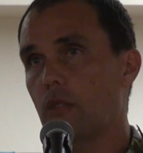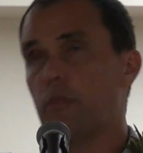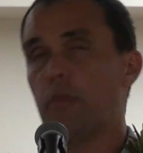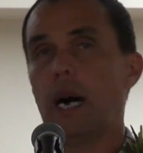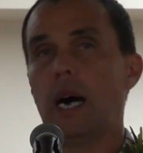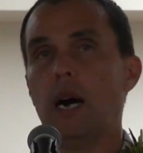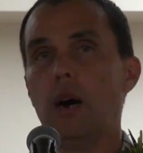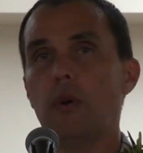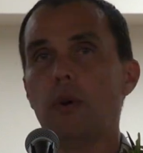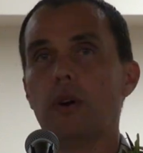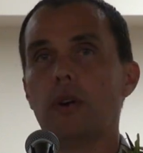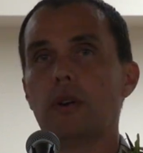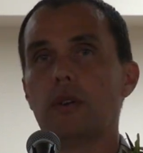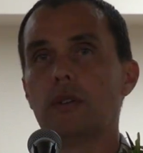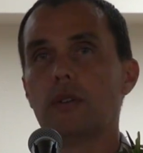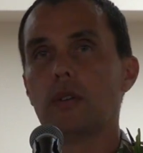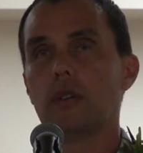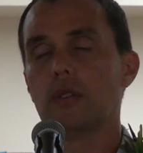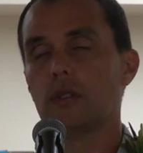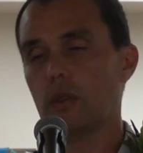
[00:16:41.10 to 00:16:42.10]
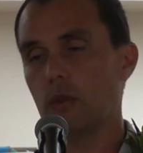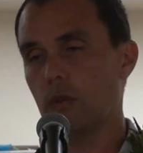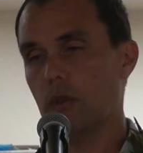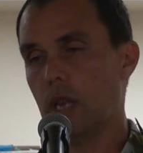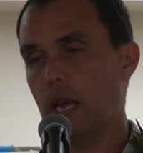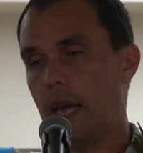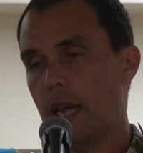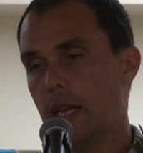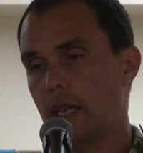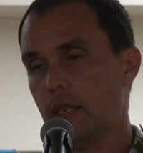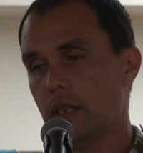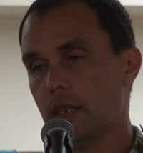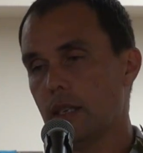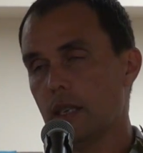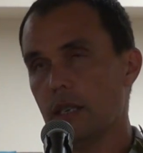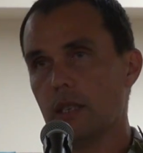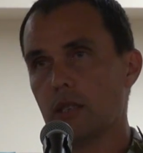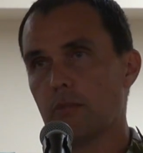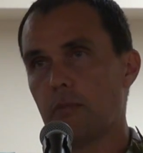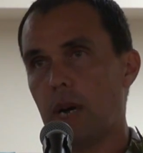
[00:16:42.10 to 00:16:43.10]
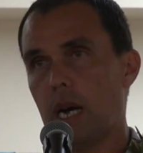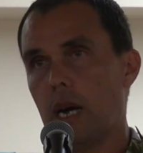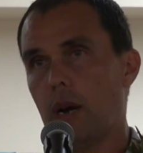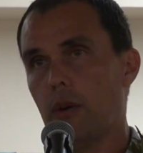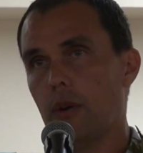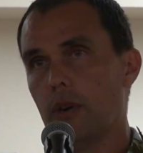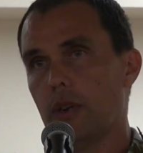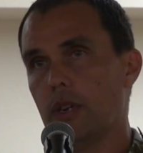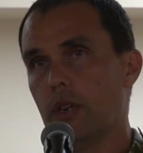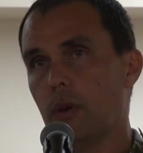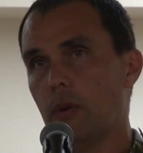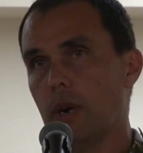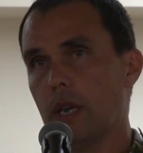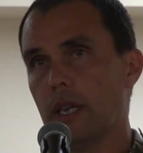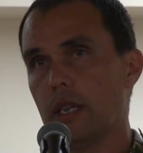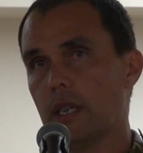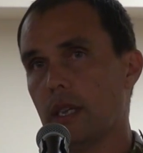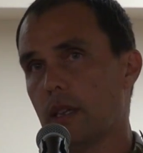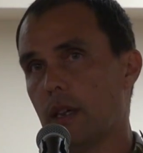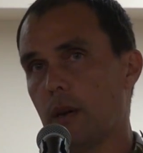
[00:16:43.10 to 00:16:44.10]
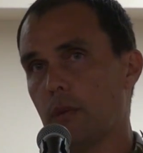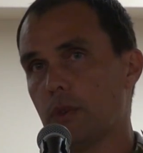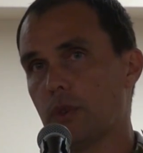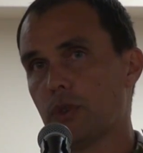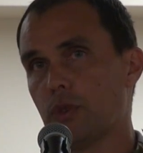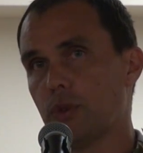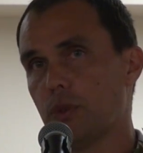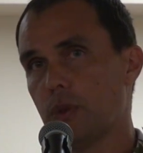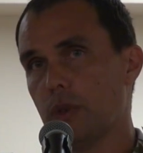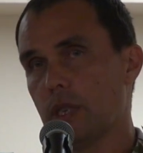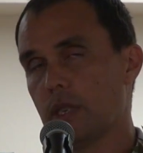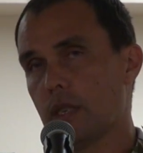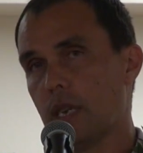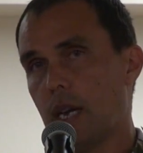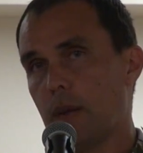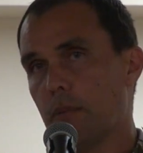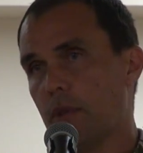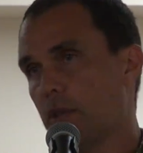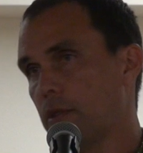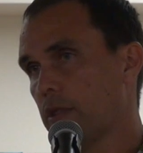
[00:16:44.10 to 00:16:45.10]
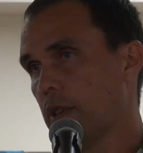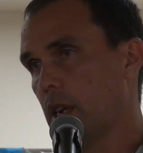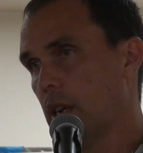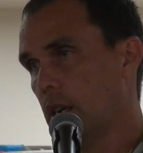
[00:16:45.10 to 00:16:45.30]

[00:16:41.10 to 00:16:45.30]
power. So land is power in Hawaii. That was true in the time of